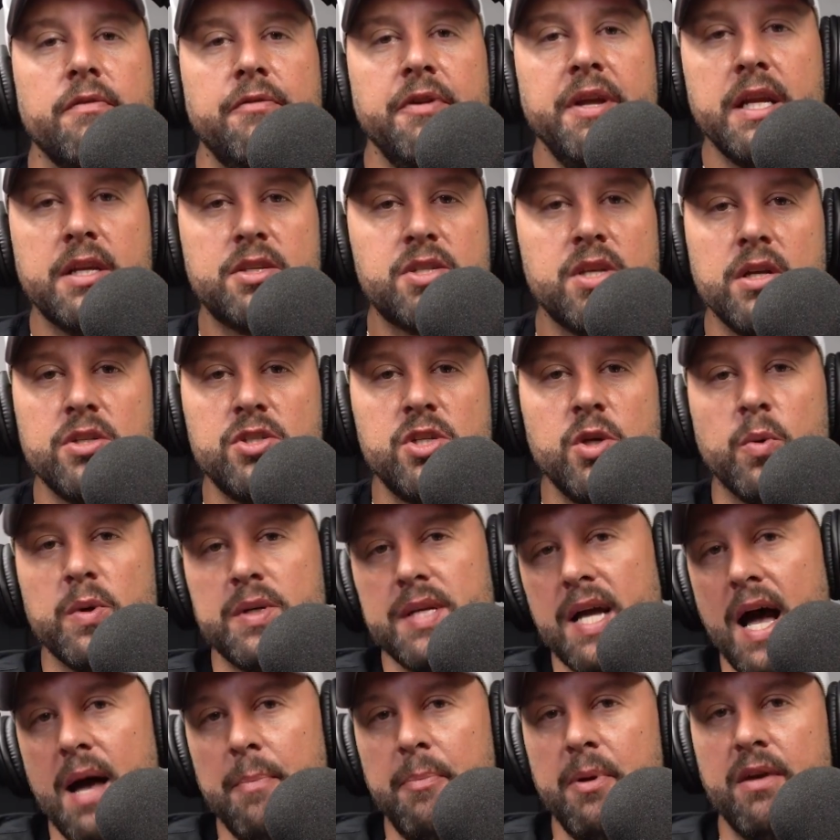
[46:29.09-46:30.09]
Phoenix Suns, you were
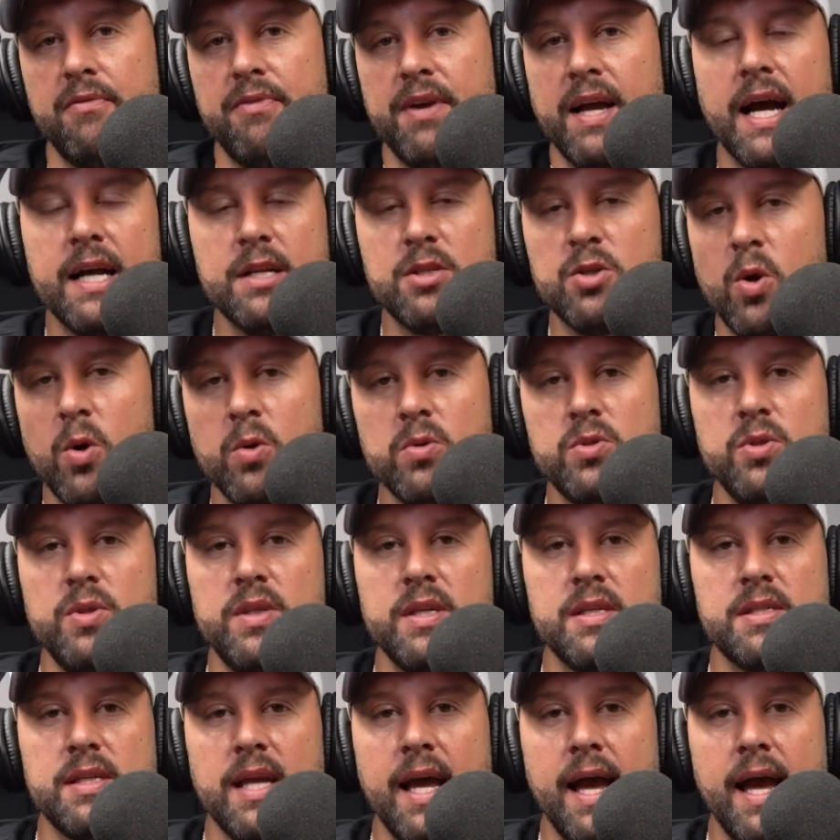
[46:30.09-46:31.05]
top heavy. I told you this